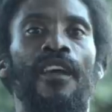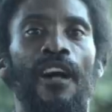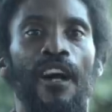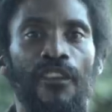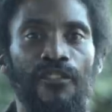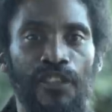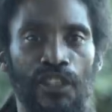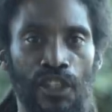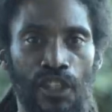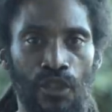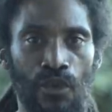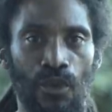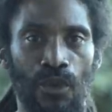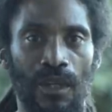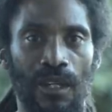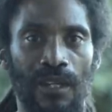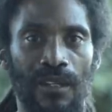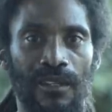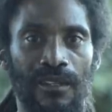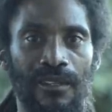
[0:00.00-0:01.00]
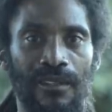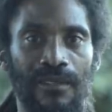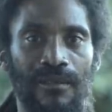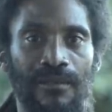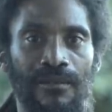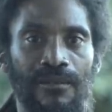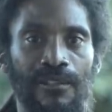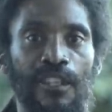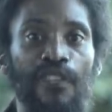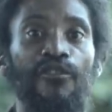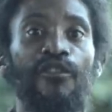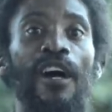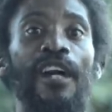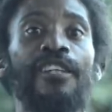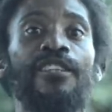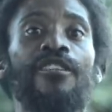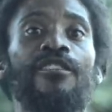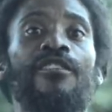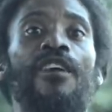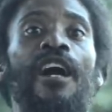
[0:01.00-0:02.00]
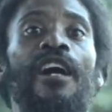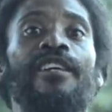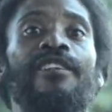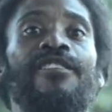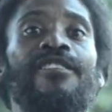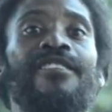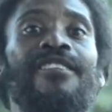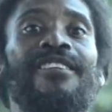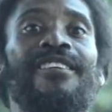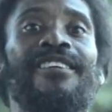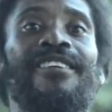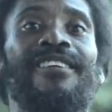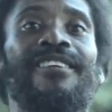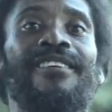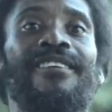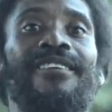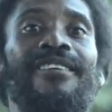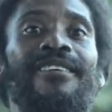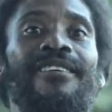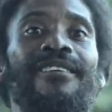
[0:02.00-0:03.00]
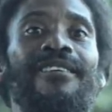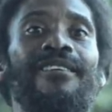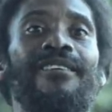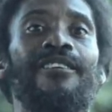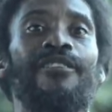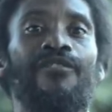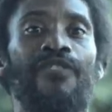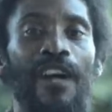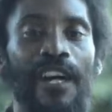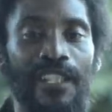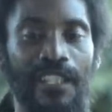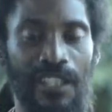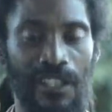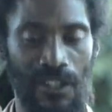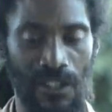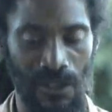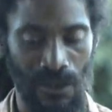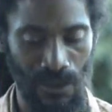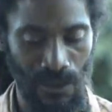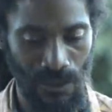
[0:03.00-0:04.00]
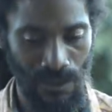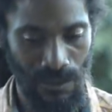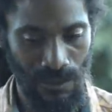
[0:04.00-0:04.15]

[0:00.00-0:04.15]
of Yeshua, divine Christ, divine Isu.